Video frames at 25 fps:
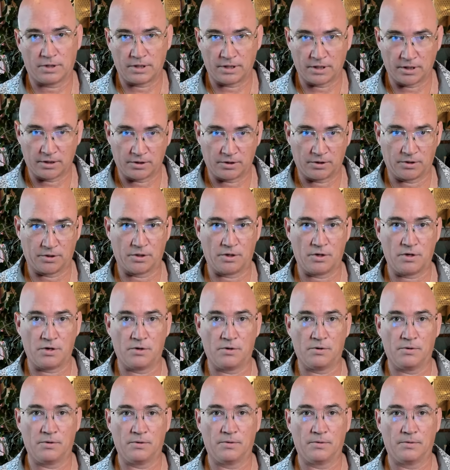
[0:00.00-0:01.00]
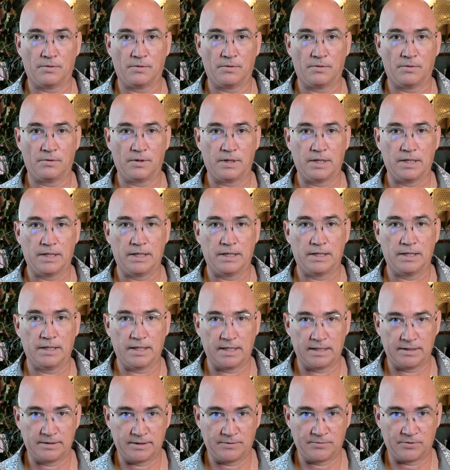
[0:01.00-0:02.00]
There you go.
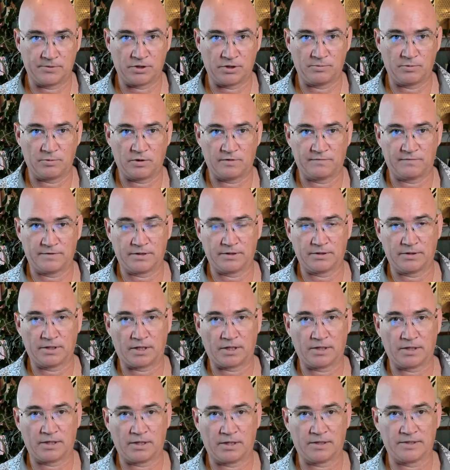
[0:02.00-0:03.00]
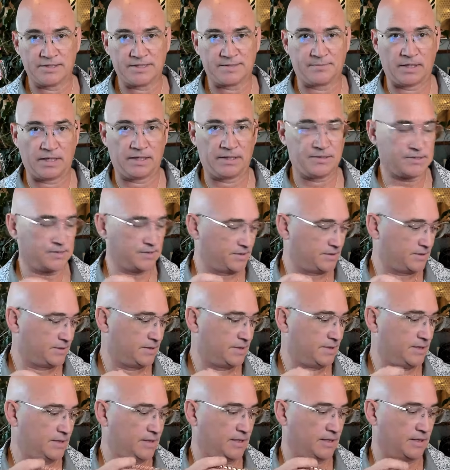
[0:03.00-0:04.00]
And then when you move into the heart space
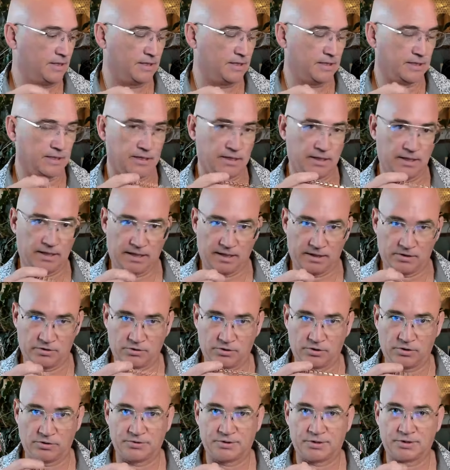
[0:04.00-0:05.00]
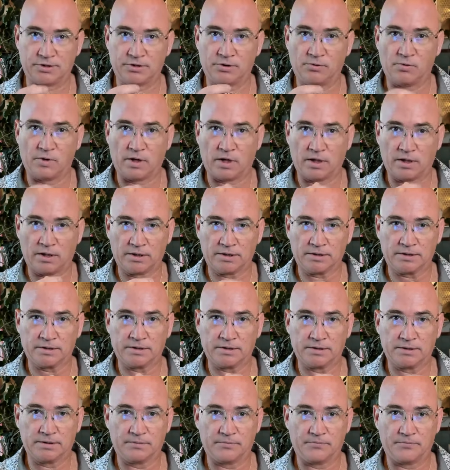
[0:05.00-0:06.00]
and you're using the
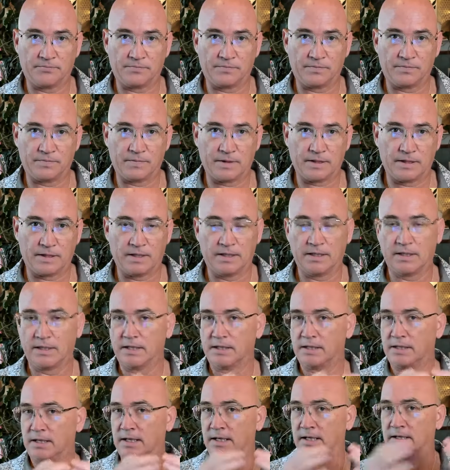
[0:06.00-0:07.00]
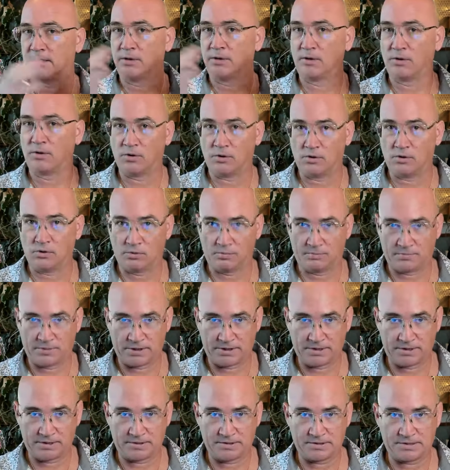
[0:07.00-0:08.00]
wand, it
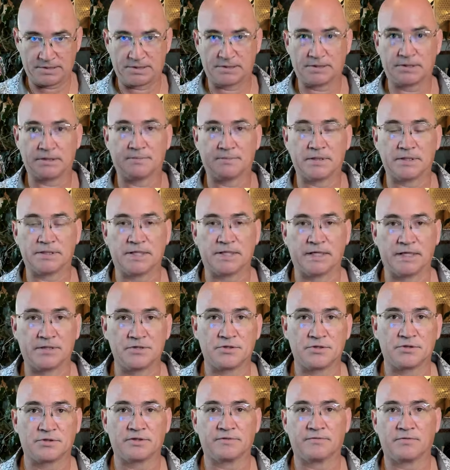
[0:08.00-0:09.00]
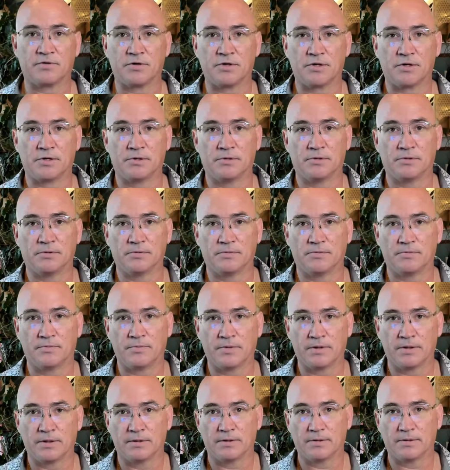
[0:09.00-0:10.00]
opens the potentials for you
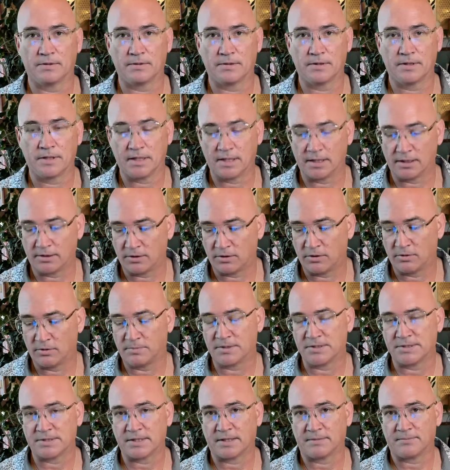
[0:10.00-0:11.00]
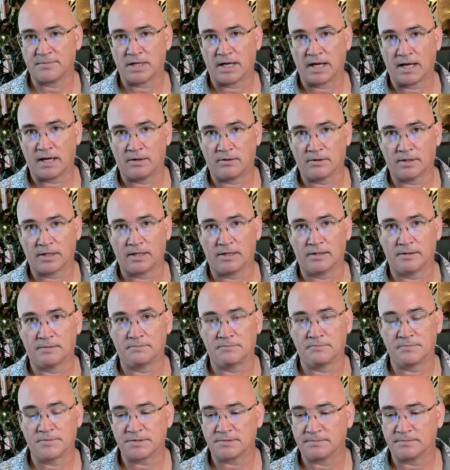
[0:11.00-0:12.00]
it opens up the
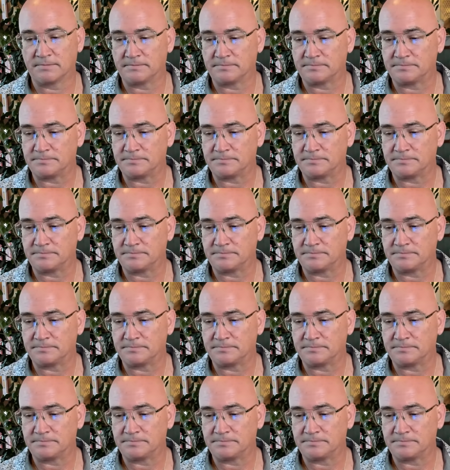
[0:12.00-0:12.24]
outcomes.